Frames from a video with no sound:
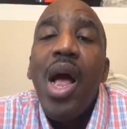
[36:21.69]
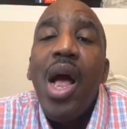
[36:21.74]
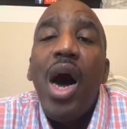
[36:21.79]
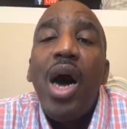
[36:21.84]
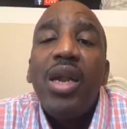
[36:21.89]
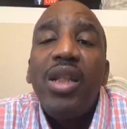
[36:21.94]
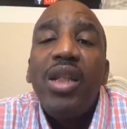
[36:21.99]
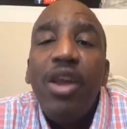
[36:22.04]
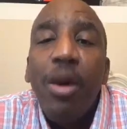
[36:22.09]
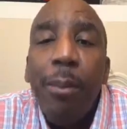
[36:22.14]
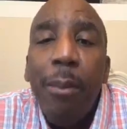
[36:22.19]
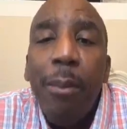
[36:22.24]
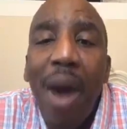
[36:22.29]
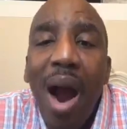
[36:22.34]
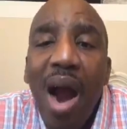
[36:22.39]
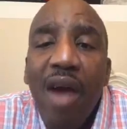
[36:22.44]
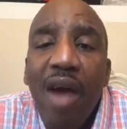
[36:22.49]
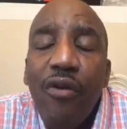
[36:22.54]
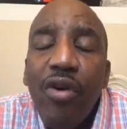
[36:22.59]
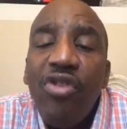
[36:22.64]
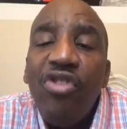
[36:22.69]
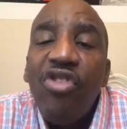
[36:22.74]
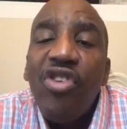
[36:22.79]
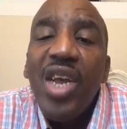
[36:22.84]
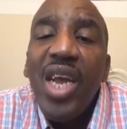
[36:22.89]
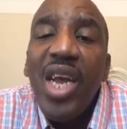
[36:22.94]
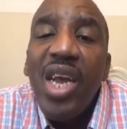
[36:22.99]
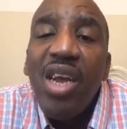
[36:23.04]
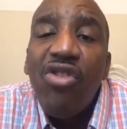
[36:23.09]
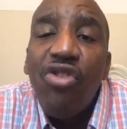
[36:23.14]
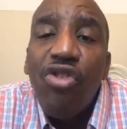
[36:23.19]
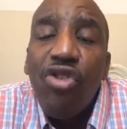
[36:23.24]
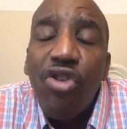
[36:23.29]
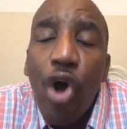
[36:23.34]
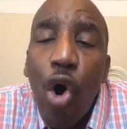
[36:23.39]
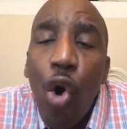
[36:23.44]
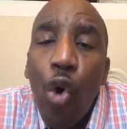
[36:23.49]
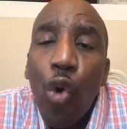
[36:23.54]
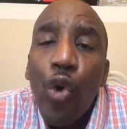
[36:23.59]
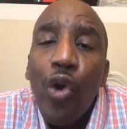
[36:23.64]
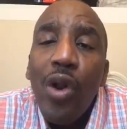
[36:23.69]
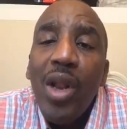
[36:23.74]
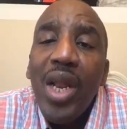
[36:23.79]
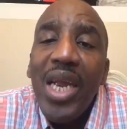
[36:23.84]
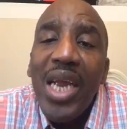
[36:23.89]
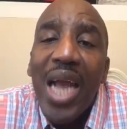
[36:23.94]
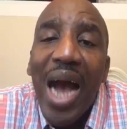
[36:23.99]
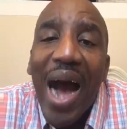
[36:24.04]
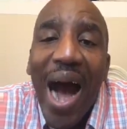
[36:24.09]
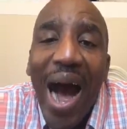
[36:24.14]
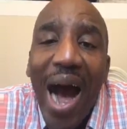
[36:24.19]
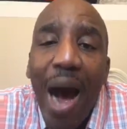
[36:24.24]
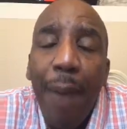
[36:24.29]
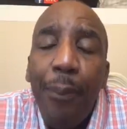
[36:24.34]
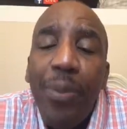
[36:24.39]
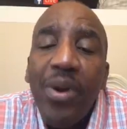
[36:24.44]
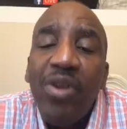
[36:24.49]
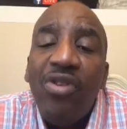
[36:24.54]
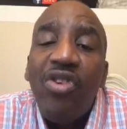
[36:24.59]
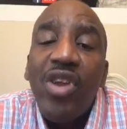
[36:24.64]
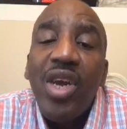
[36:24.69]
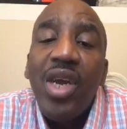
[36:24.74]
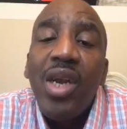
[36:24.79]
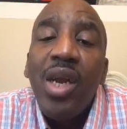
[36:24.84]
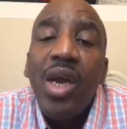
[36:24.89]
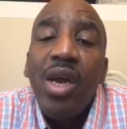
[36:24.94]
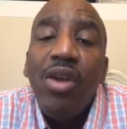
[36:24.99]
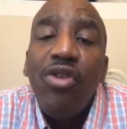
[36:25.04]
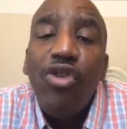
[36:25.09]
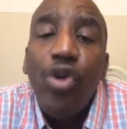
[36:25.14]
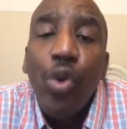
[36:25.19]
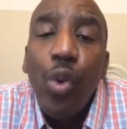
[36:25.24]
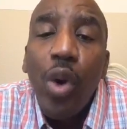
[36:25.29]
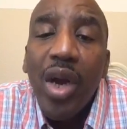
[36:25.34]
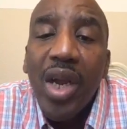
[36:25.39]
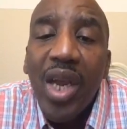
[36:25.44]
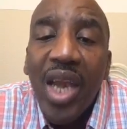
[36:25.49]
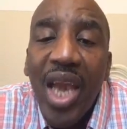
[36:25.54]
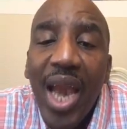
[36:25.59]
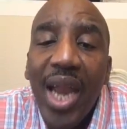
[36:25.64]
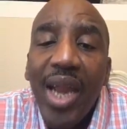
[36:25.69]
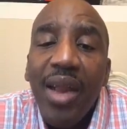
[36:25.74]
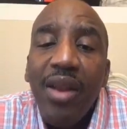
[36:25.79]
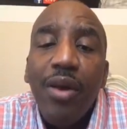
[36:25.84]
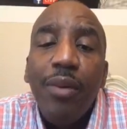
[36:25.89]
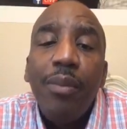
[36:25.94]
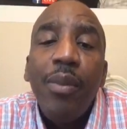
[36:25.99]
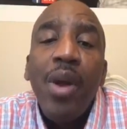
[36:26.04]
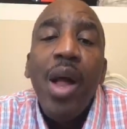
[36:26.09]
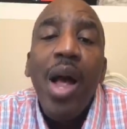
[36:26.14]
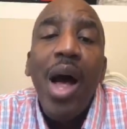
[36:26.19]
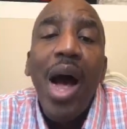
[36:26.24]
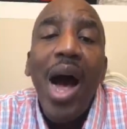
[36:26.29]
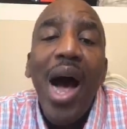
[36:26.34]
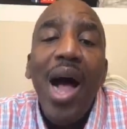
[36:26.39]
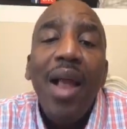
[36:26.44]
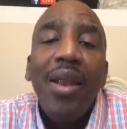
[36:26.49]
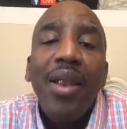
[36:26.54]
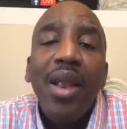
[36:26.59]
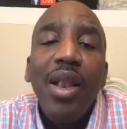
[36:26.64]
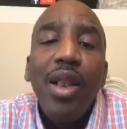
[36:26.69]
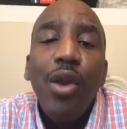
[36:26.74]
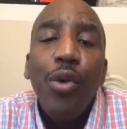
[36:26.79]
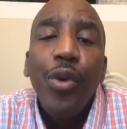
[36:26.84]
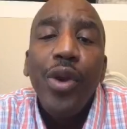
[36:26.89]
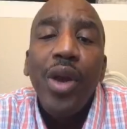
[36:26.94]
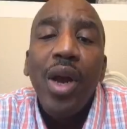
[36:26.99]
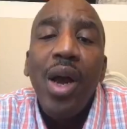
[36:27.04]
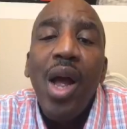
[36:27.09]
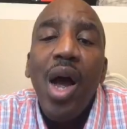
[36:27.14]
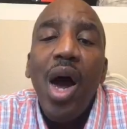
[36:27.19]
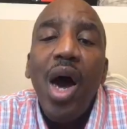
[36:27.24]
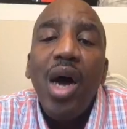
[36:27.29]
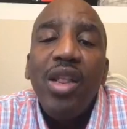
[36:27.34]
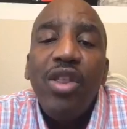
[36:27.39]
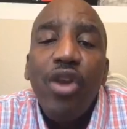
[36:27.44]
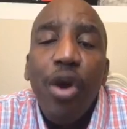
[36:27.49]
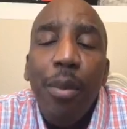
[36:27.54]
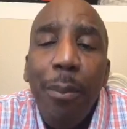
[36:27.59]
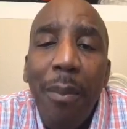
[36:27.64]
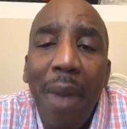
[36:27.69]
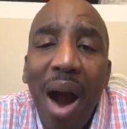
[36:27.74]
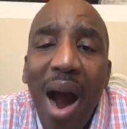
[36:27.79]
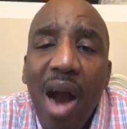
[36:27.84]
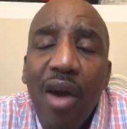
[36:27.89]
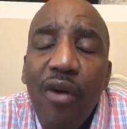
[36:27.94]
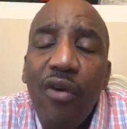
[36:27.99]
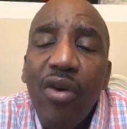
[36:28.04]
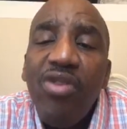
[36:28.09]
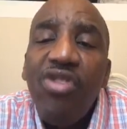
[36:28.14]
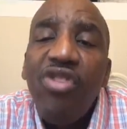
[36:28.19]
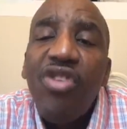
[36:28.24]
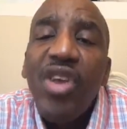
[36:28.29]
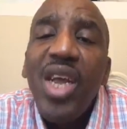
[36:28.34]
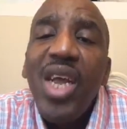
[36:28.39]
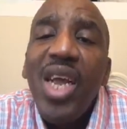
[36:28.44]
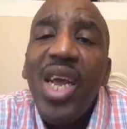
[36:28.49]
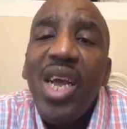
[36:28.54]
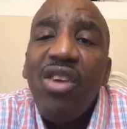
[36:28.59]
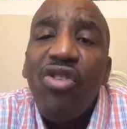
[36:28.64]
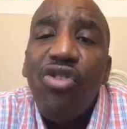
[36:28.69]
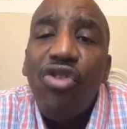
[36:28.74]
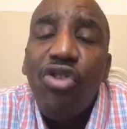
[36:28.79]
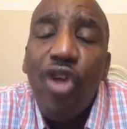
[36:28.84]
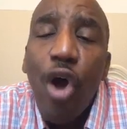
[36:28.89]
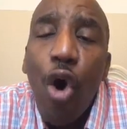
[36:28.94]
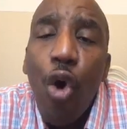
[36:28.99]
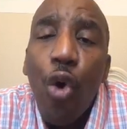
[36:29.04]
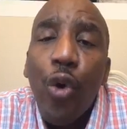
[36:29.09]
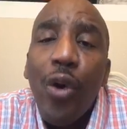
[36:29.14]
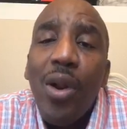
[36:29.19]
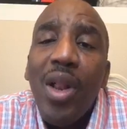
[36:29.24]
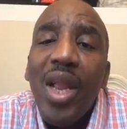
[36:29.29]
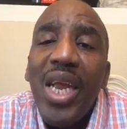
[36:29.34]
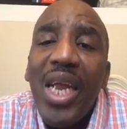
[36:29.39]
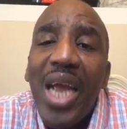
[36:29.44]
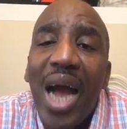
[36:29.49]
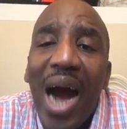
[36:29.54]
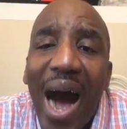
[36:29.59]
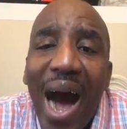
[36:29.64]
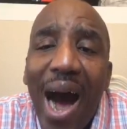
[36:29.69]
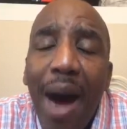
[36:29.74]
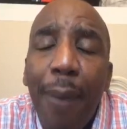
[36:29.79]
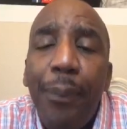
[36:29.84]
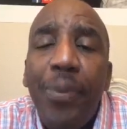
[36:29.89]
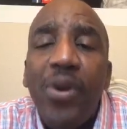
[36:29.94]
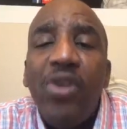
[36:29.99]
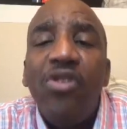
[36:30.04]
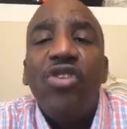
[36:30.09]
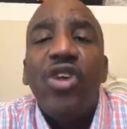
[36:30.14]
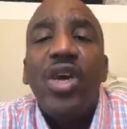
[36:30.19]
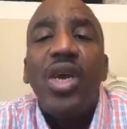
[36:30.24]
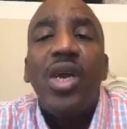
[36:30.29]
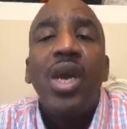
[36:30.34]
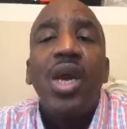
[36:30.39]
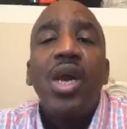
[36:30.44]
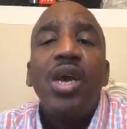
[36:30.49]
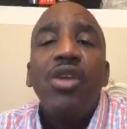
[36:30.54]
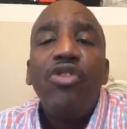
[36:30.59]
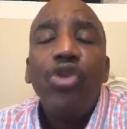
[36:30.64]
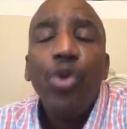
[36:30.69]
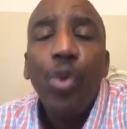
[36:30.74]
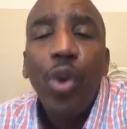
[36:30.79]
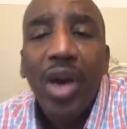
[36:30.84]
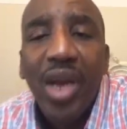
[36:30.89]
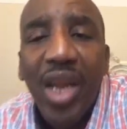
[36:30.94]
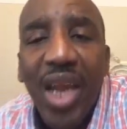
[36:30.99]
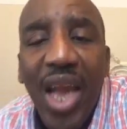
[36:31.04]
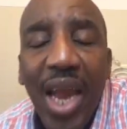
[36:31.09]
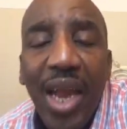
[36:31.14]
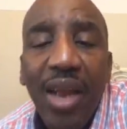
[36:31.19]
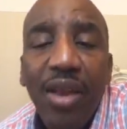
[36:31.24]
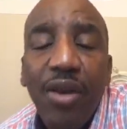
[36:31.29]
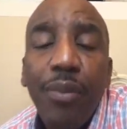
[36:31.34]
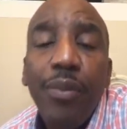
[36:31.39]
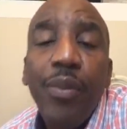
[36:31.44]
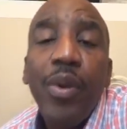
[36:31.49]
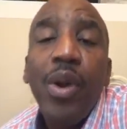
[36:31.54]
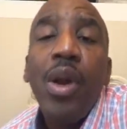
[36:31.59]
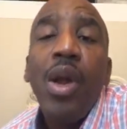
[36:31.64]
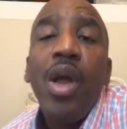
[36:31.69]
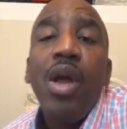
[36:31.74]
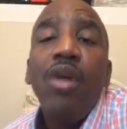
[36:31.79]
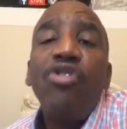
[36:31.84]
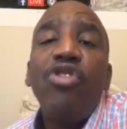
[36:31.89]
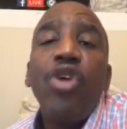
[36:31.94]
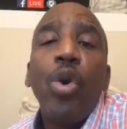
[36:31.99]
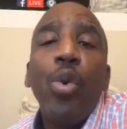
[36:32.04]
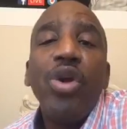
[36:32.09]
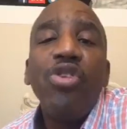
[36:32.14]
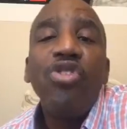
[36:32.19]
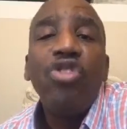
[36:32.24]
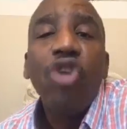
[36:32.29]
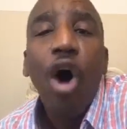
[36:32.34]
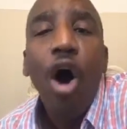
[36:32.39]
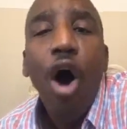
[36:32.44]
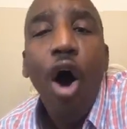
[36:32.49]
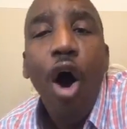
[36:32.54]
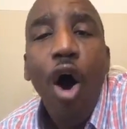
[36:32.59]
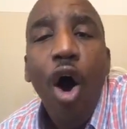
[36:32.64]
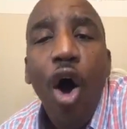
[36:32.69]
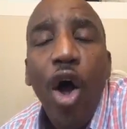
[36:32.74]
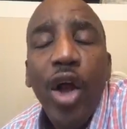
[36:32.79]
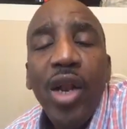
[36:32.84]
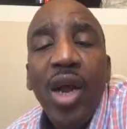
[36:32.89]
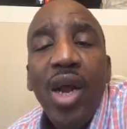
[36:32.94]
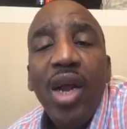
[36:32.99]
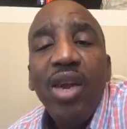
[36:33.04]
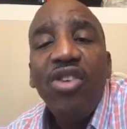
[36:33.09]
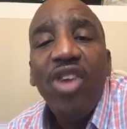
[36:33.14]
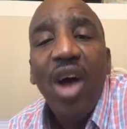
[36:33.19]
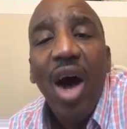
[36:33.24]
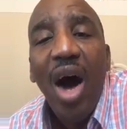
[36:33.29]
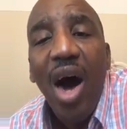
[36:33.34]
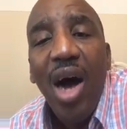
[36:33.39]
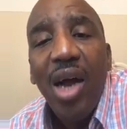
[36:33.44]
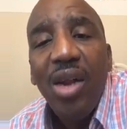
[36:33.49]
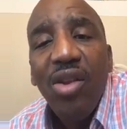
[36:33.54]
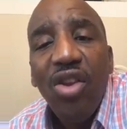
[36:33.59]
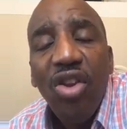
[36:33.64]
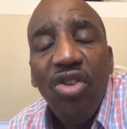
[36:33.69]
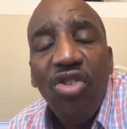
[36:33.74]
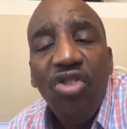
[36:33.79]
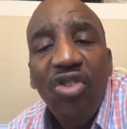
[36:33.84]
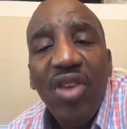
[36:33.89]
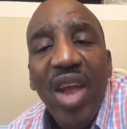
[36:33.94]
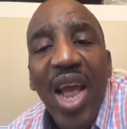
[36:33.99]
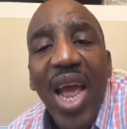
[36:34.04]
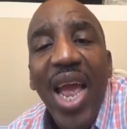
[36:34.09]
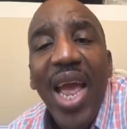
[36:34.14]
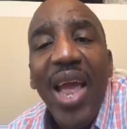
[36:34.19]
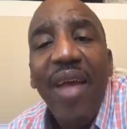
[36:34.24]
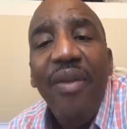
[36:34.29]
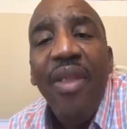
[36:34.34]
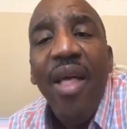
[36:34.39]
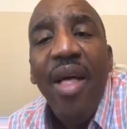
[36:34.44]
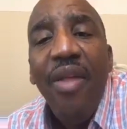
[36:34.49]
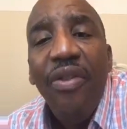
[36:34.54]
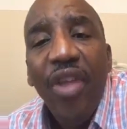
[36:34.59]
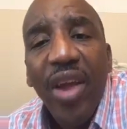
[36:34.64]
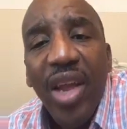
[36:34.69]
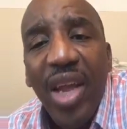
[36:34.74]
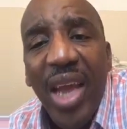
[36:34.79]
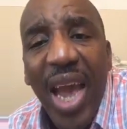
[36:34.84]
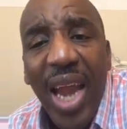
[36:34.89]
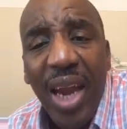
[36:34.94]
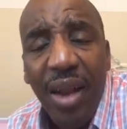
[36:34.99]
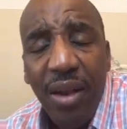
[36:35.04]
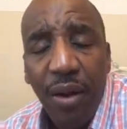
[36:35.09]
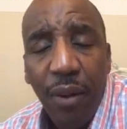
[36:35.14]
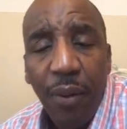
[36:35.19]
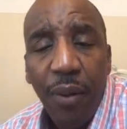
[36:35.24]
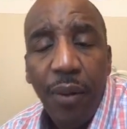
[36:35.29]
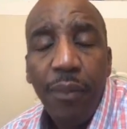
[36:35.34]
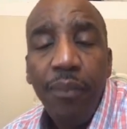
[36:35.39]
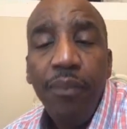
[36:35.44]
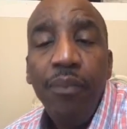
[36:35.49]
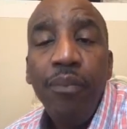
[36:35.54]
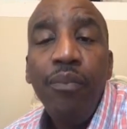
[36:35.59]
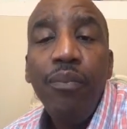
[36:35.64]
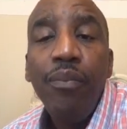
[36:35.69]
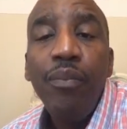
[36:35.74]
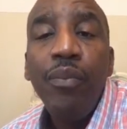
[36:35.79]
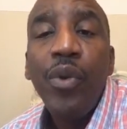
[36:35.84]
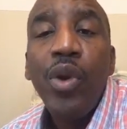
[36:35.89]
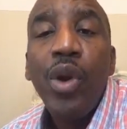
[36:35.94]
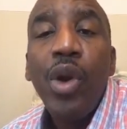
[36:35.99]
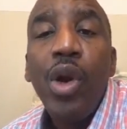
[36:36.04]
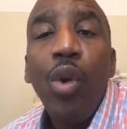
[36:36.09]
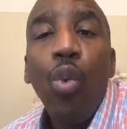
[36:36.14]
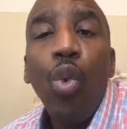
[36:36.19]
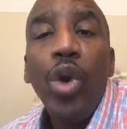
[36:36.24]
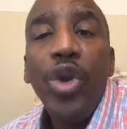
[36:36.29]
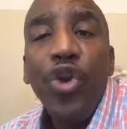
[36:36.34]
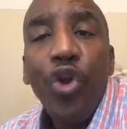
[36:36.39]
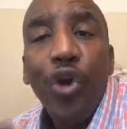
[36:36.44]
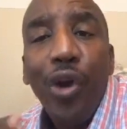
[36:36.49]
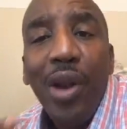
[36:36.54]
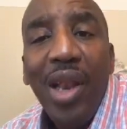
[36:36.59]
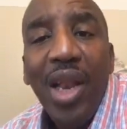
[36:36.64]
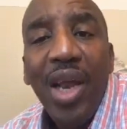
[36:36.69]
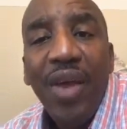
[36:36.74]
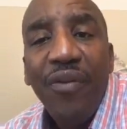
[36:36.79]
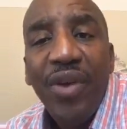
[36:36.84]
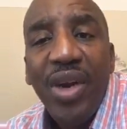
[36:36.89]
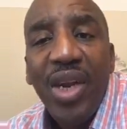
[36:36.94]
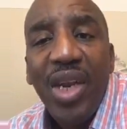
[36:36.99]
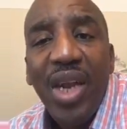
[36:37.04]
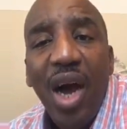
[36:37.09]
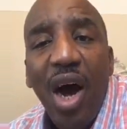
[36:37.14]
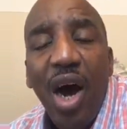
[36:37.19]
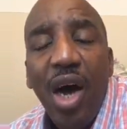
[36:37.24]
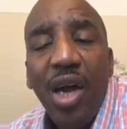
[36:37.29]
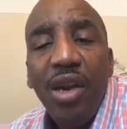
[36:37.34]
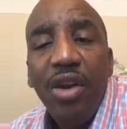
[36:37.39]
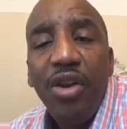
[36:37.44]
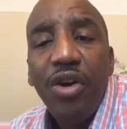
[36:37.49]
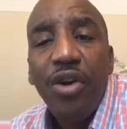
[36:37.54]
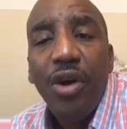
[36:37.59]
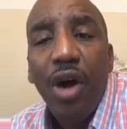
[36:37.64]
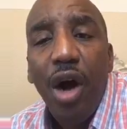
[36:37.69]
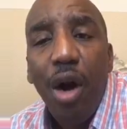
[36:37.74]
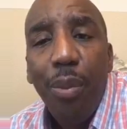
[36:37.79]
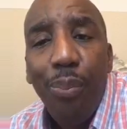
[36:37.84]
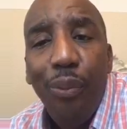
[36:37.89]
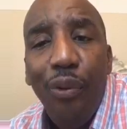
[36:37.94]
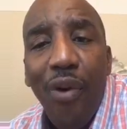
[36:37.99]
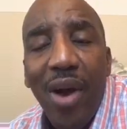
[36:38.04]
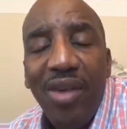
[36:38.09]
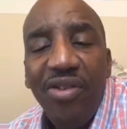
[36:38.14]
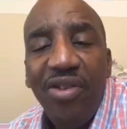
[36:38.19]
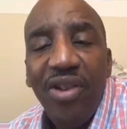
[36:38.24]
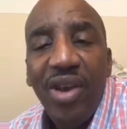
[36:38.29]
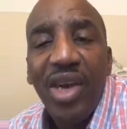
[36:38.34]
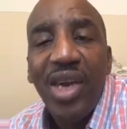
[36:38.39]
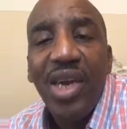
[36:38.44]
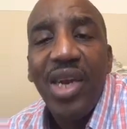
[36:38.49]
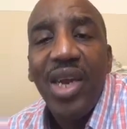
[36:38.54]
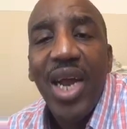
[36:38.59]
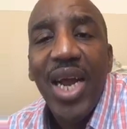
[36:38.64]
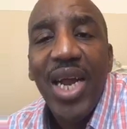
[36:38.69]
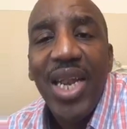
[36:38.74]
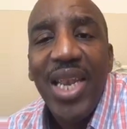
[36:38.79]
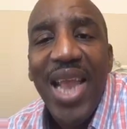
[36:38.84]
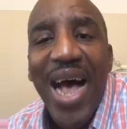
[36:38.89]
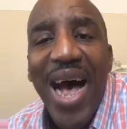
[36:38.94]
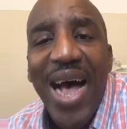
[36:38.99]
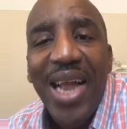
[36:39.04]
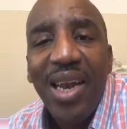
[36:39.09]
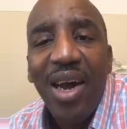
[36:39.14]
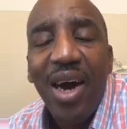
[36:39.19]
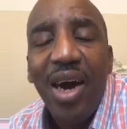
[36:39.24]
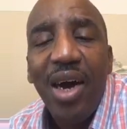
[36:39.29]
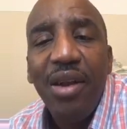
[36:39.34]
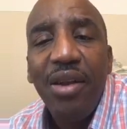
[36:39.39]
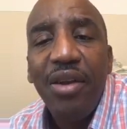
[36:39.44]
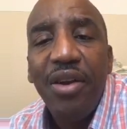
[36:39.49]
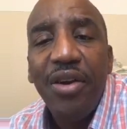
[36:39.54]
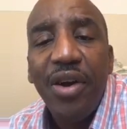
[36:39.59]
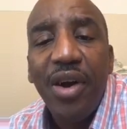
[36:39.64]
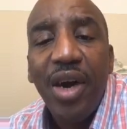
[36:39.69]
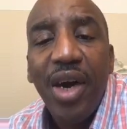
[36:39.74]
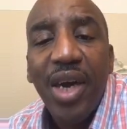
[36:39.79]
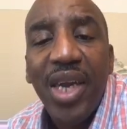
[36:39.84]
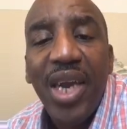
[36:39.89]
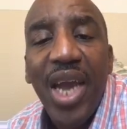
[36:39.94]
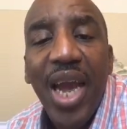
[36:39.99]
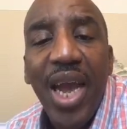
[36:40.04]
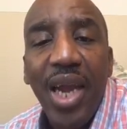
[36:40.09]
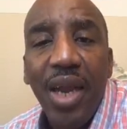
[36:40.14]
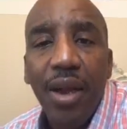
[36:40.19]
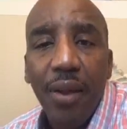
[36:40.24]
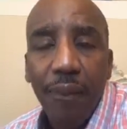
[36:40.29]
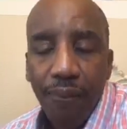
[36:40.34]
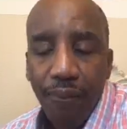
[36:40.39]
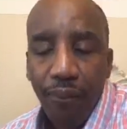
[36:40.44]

A democracy is totally opposite to a kingdom. Hallelujah. A democracy is totally opposite to a kingdom. So it's hard to understand the kingdom when you're living under a president and not under a king.